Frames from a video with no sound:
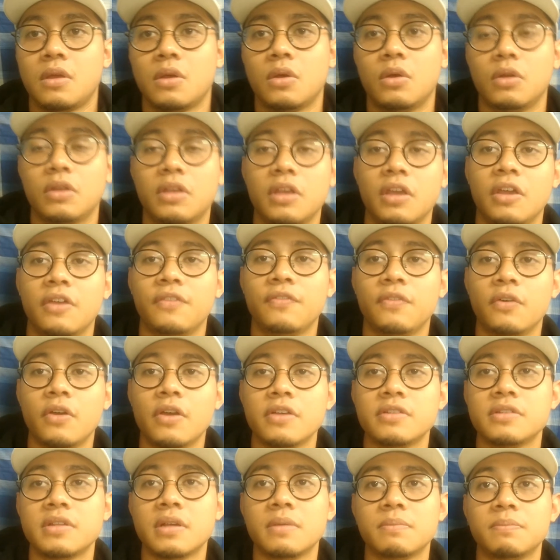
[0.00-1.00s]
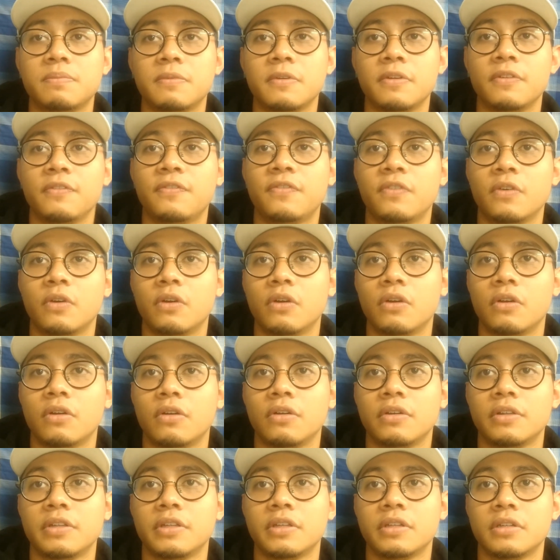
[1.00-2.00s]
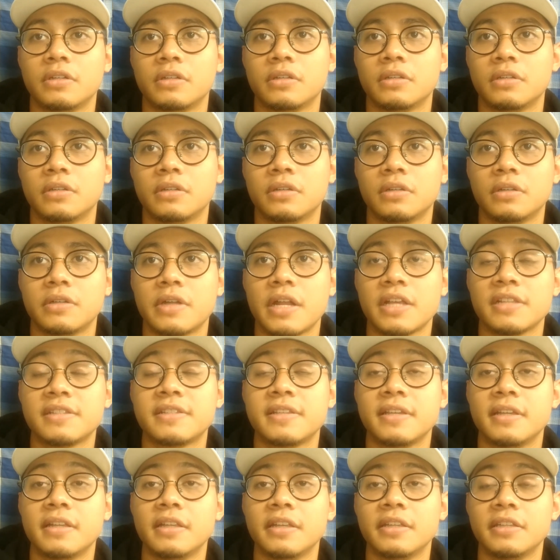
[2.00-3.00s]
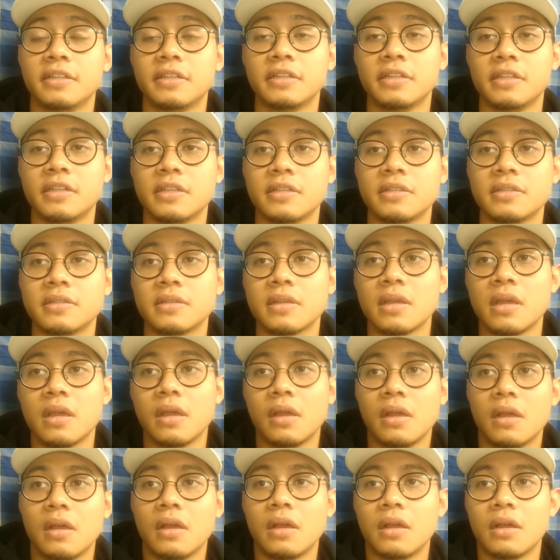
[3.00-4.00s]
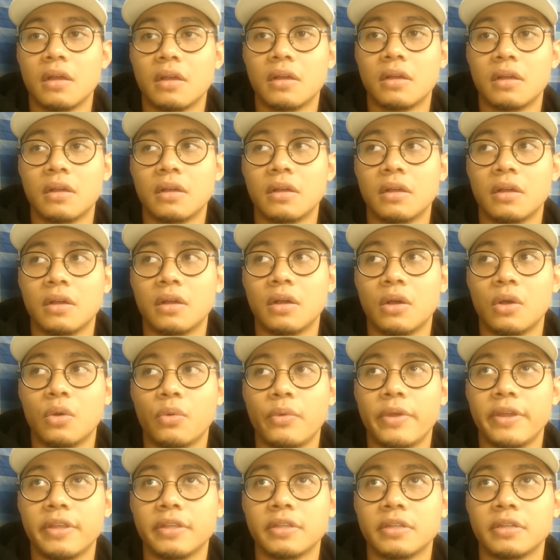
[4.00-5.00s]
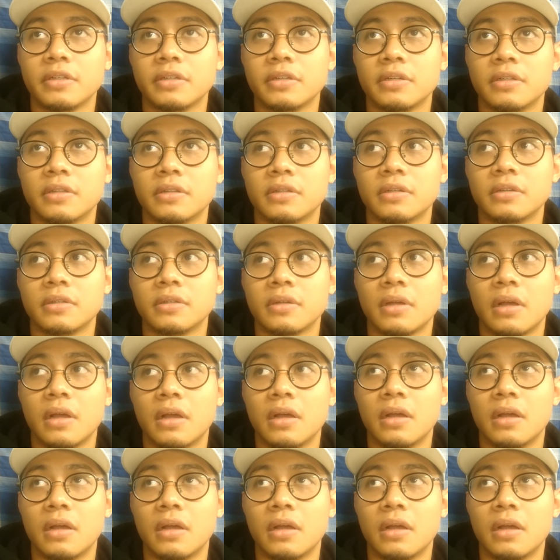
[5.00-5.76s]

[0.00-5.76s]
Okay, for example, for the rectilinear is when the